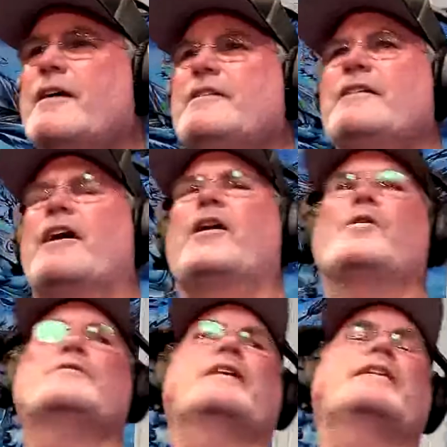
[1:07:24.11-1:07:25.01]

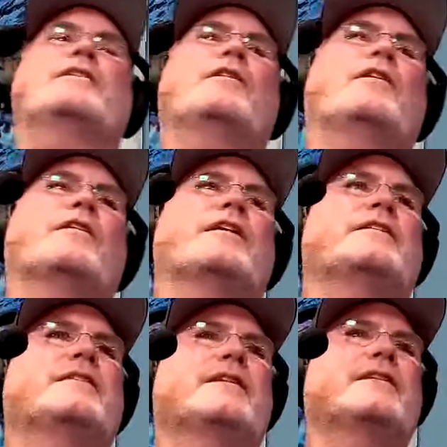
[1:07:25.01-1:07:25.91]
no, not at all.
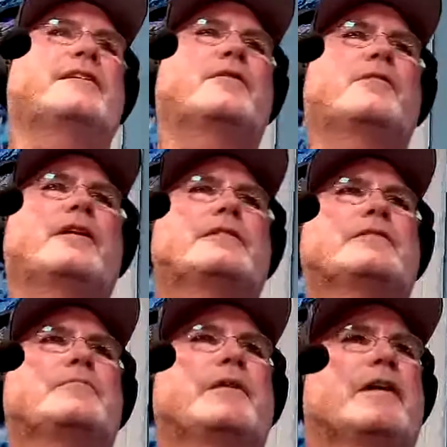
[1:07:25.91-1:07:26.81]
And you know what?
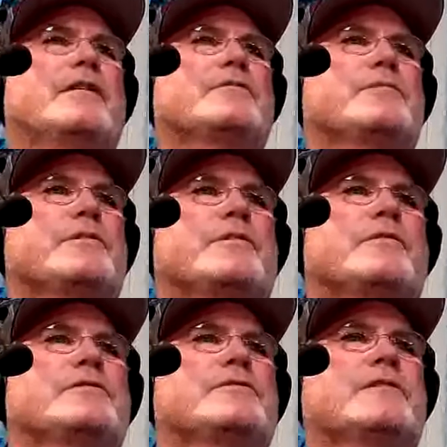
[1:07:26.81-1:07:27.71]
To be honest with
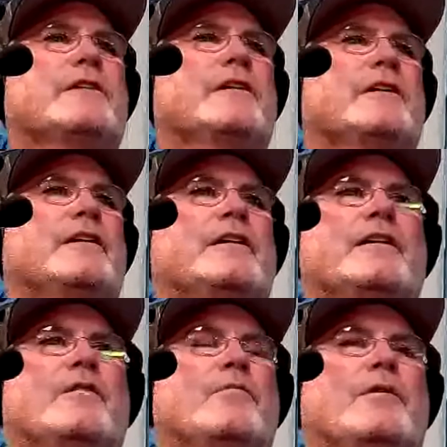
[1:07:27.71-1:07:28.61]
you,
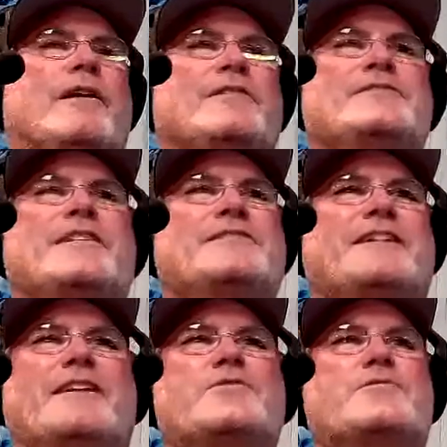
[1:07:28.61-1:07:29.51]
we're in such
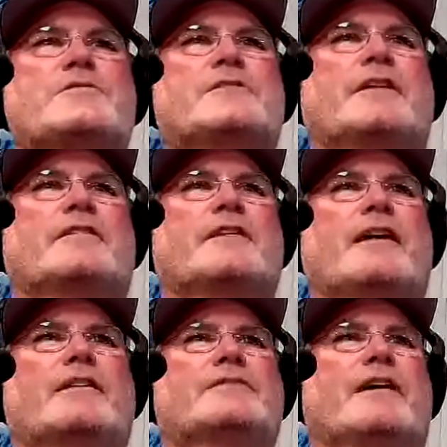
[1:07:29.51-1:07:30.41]
an interesting
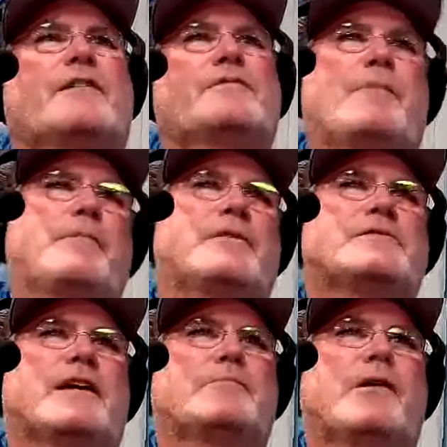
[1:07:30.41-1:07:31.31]
thing. Maybe
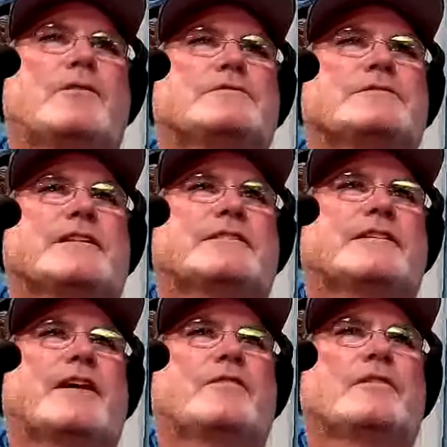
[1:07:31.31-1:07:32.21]
it's like boats. It's like the
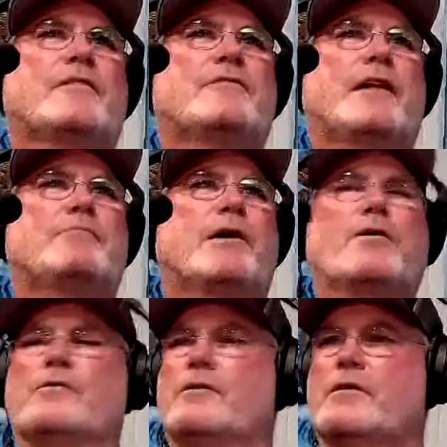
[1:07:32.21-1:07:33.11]
guy who loved that
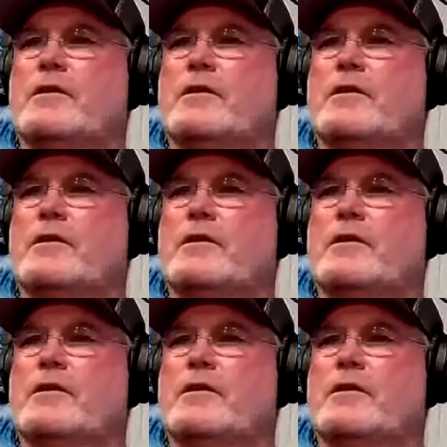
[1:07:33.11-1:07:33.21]
boat.